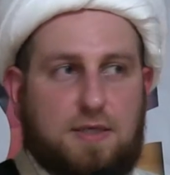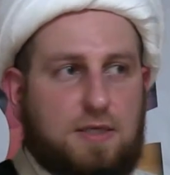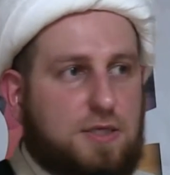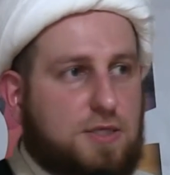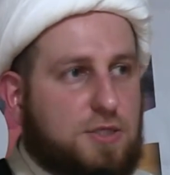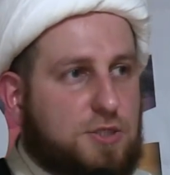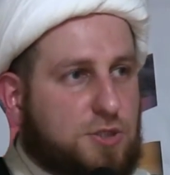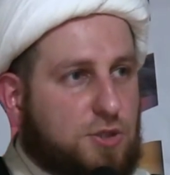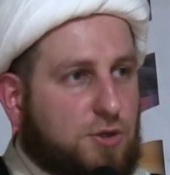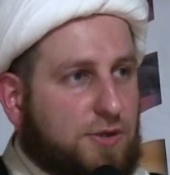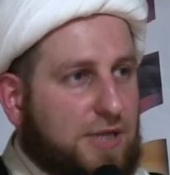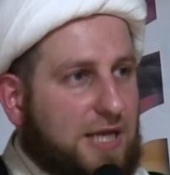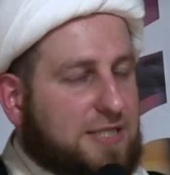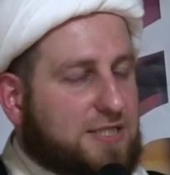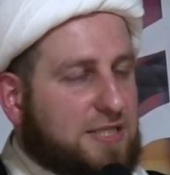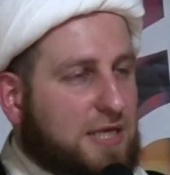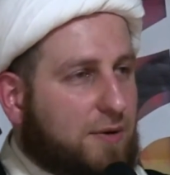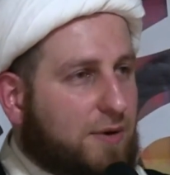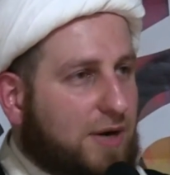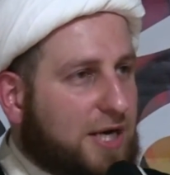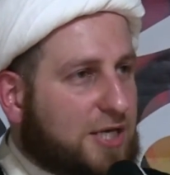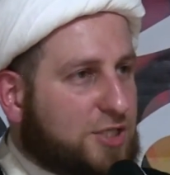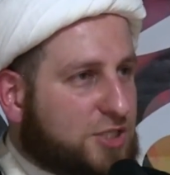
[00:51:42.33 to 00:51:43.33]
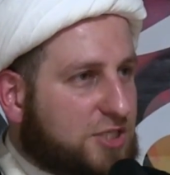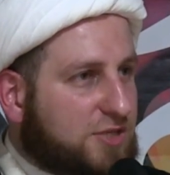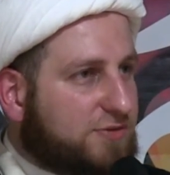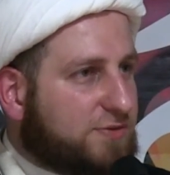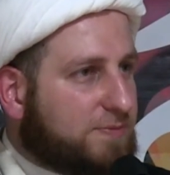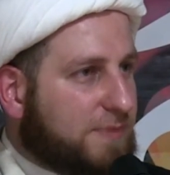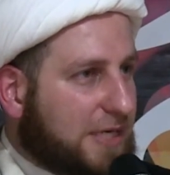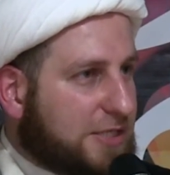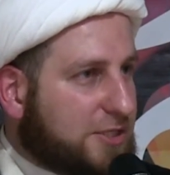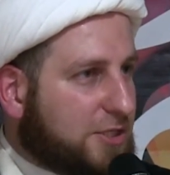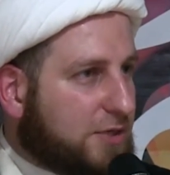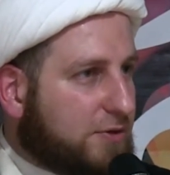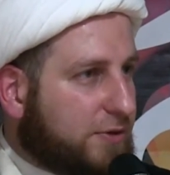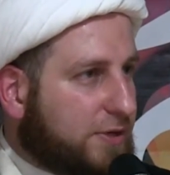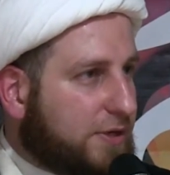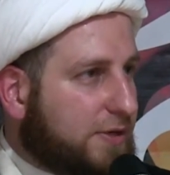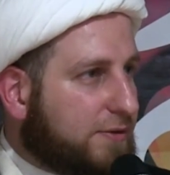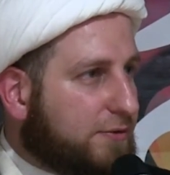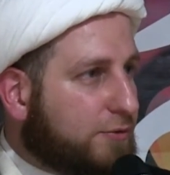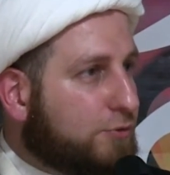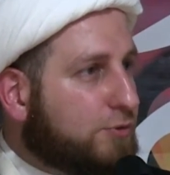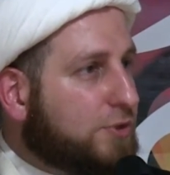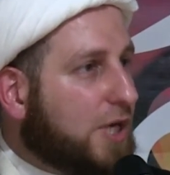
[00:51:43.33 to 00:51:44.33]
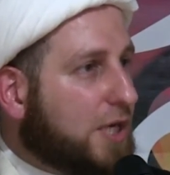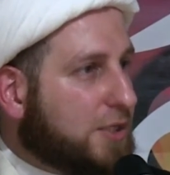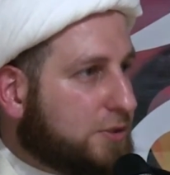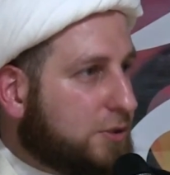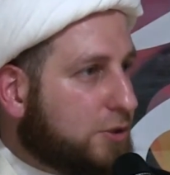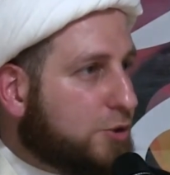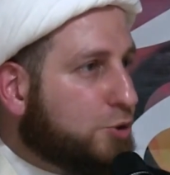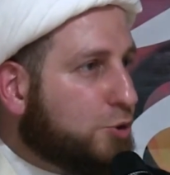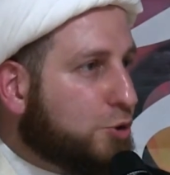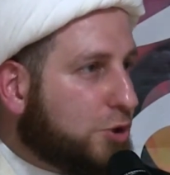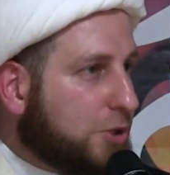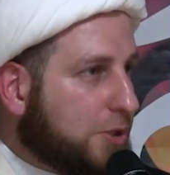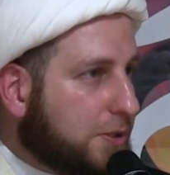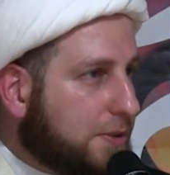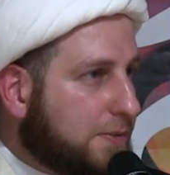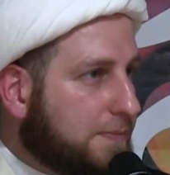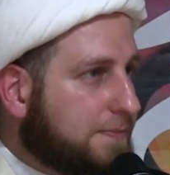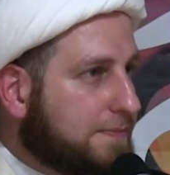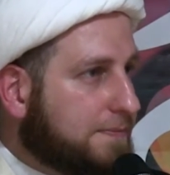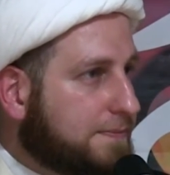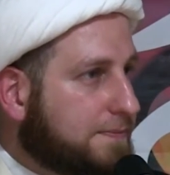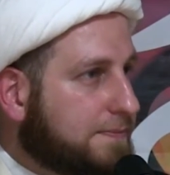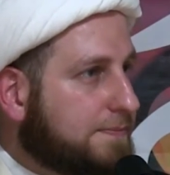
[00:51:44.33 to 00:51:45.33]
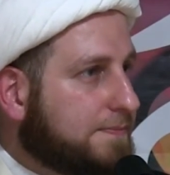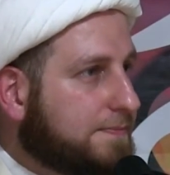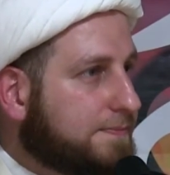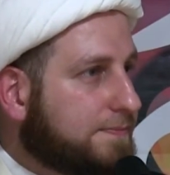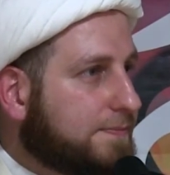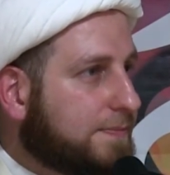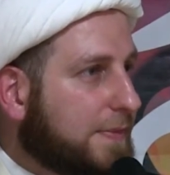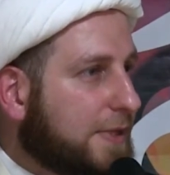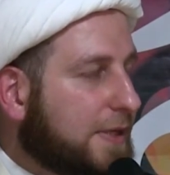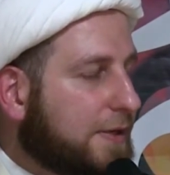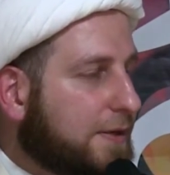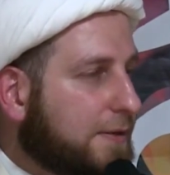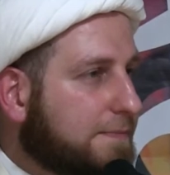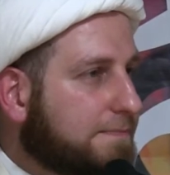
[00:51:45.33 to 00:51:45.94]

So that's how I achieved my degree, through Dr. Google. You know.